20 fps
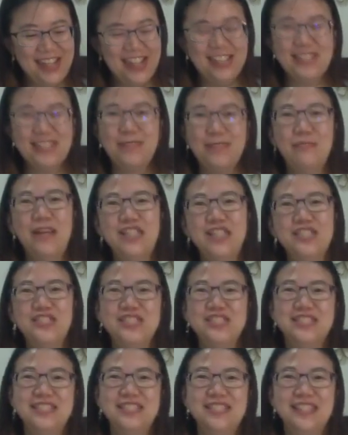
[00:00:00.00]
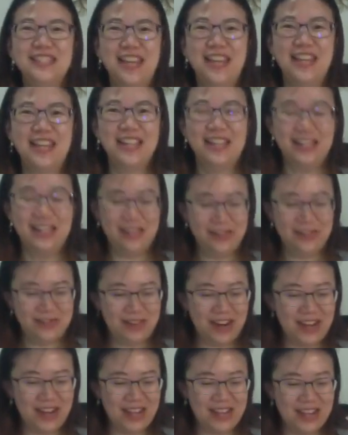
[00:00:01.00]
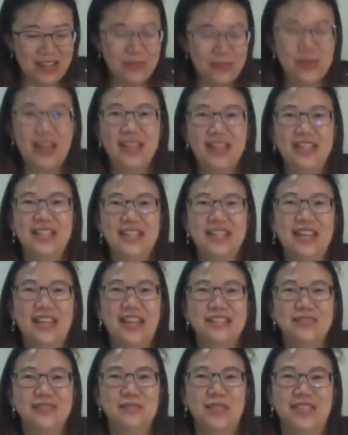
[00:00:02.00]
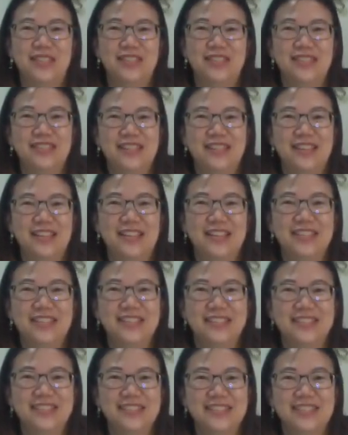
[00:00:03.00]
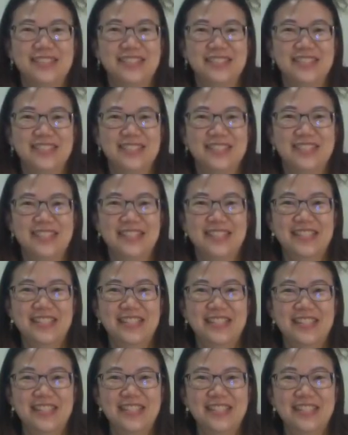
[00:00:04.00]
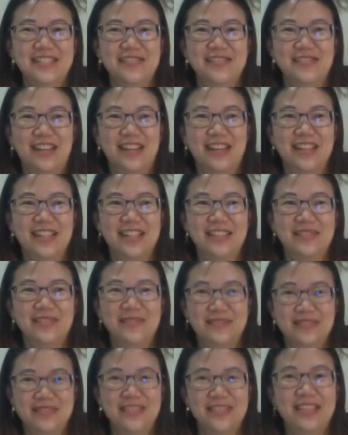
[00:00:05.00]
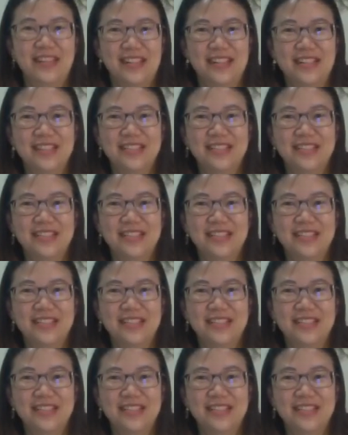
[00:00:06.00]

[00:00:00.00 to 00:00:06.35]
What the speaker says: Sponge doesn't get dry when it gets wetter. Yeah, it doesn't dry. Yeah.